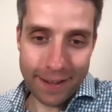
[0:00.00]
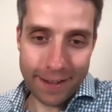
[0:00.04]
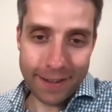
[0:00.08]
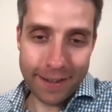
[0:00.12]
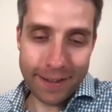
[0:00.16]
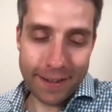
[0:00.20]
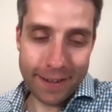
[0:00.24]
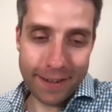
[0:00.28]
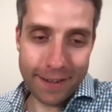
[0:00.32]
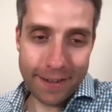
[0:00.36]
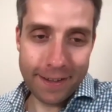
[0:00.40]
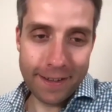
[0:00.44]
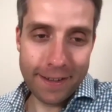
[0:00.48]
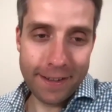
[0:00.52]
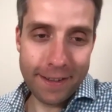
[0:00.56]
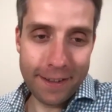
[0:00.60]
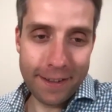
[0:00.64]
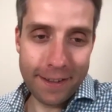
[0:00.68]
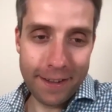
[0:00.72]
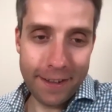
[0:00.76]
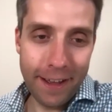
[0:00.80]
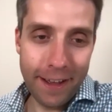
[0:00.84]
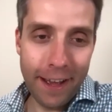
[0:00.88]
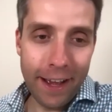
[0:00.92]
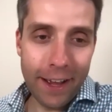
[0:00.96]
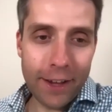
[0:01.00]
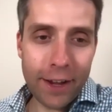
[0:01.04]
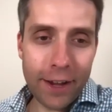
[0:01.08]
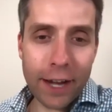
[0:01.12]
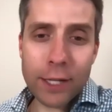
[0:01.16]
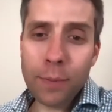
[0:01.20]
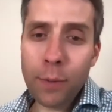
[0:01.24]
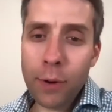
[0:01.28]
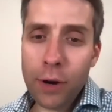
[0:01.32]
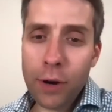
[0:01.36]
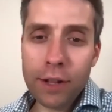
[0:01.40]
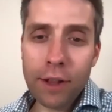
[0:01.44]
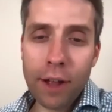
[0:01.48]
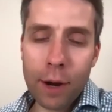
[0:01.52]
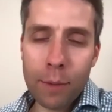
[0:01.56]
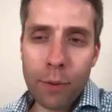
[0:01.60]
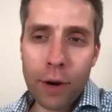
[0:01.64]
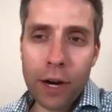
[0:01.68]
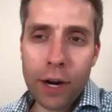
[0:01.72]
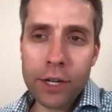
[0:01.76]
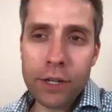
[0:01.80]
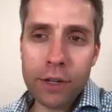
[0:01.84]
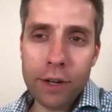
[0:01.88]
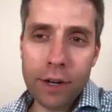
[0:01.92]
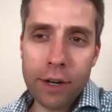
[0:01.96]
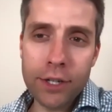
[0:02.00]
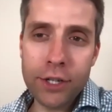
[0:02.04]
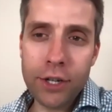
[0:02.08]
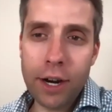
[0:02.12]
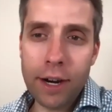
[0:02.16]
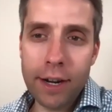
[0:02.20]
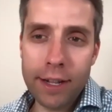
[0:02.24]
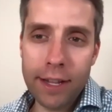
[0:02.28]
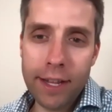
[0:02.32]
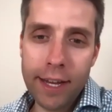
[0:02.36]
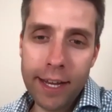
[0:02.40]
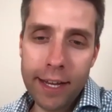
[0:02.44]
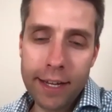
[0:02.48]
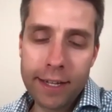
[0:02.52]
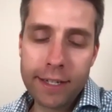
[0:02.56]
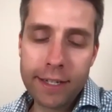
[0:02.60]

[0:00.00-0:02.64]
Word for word: You guys are putting a lot of pressure on Charlie.